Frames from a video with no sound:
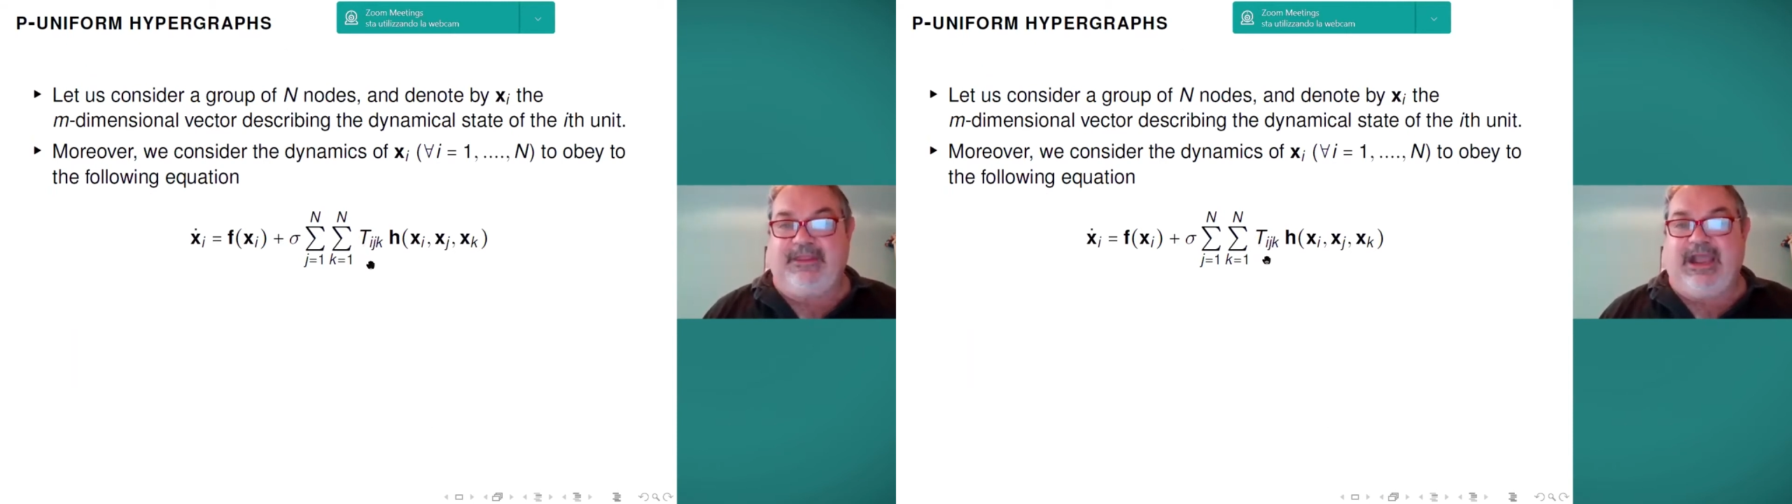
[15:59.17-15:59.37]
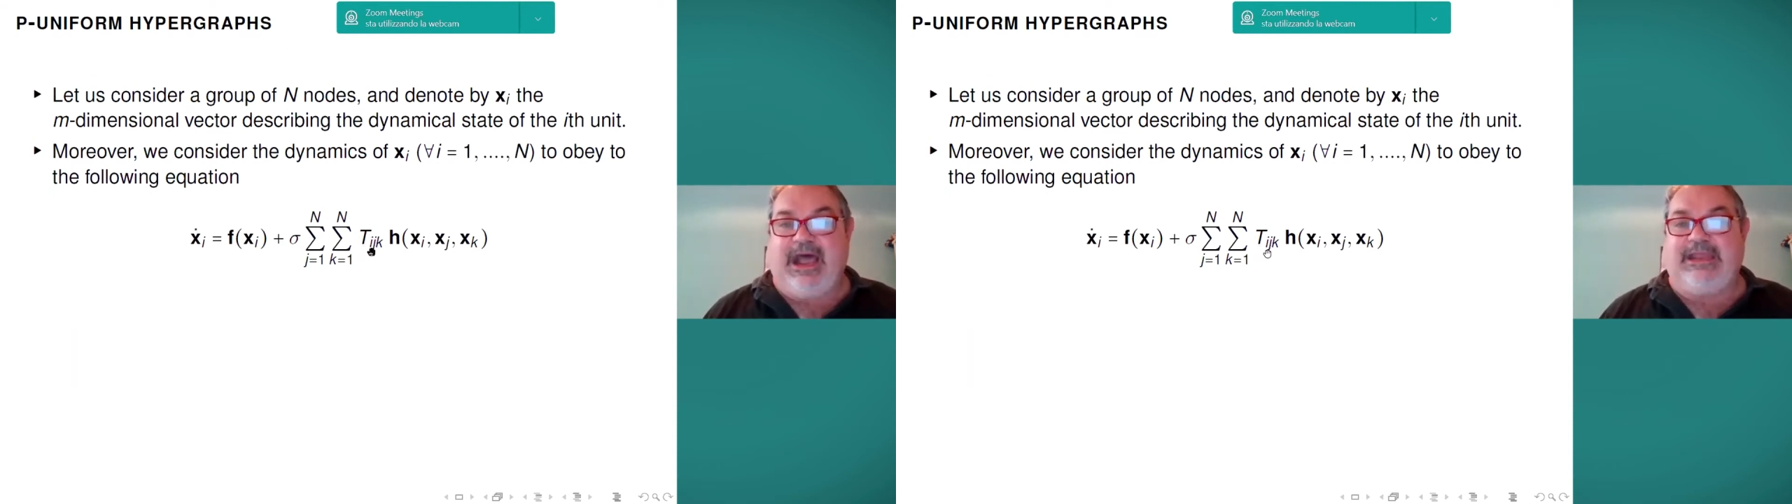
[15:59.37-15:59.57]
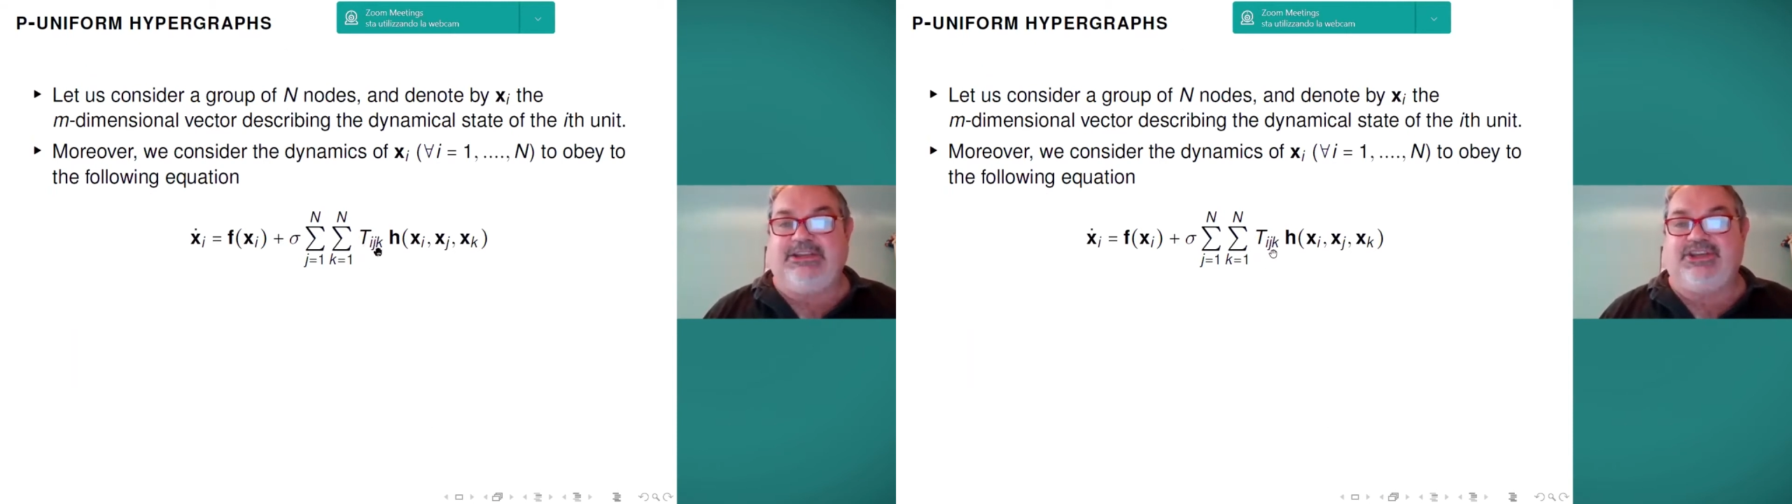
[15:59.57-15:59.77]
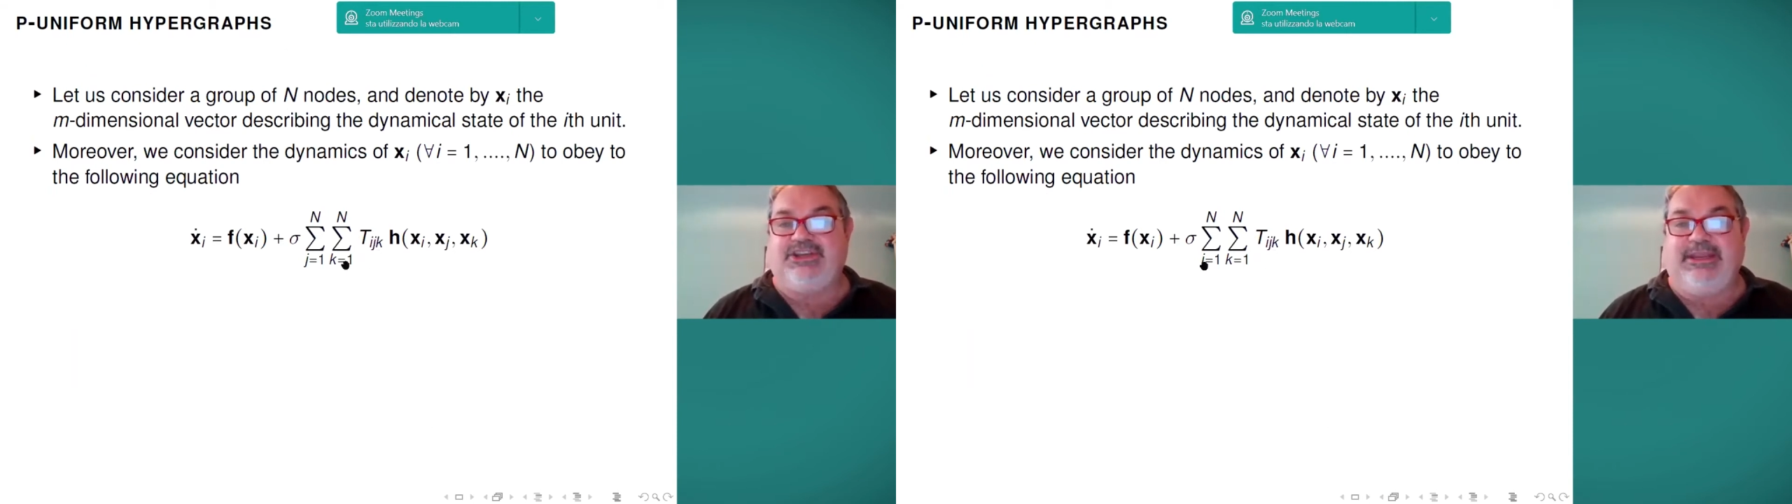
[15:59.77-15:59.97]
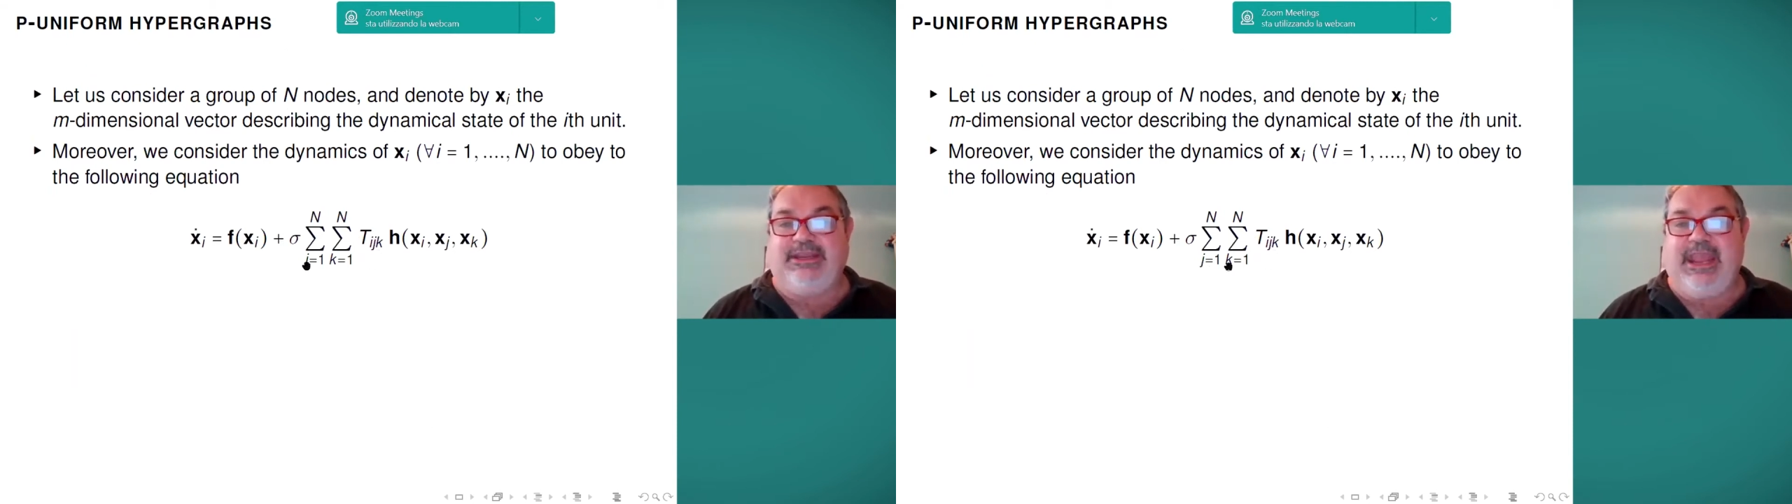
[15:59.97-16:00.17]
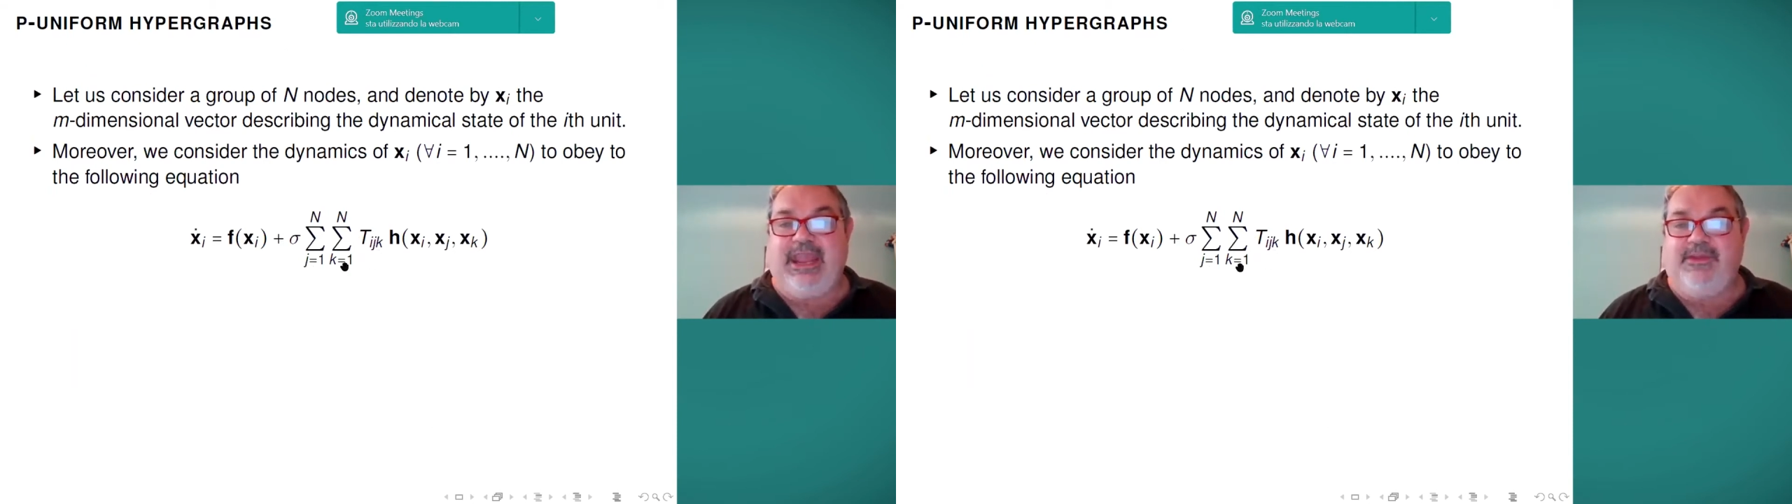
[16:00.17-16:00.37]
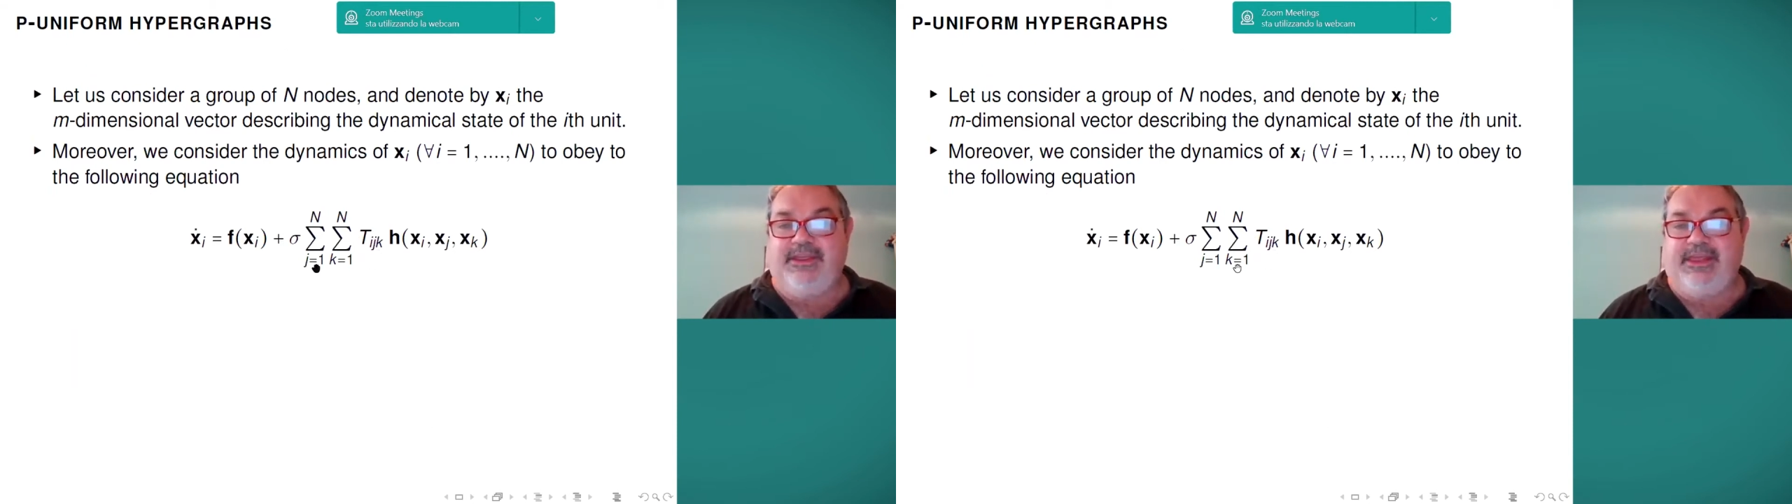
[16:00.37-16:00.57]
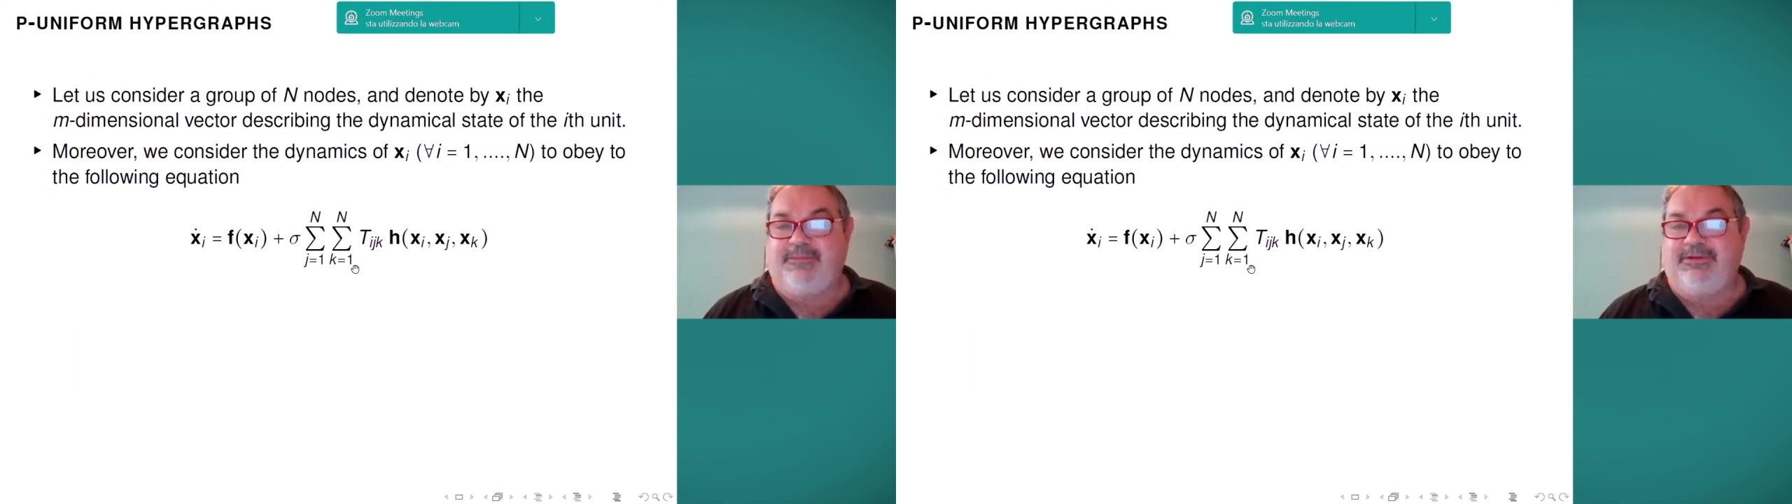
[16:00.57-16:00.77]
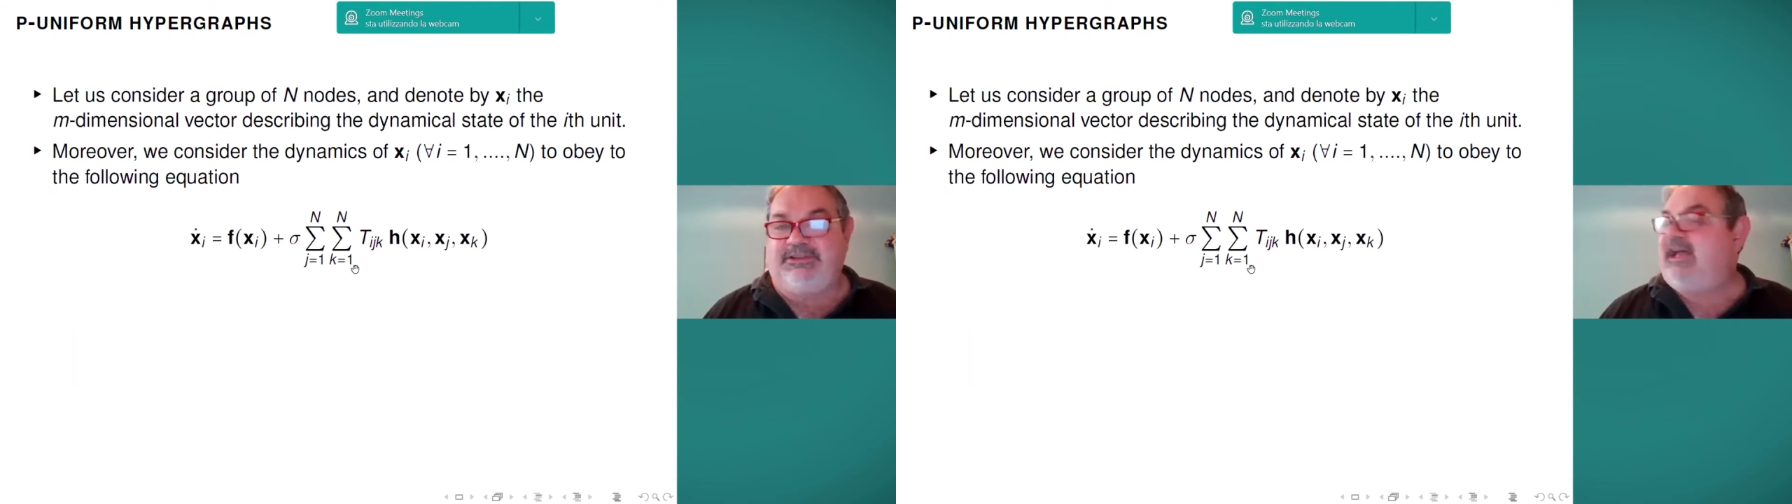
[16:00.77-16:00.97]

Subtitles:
ijk with a double sum.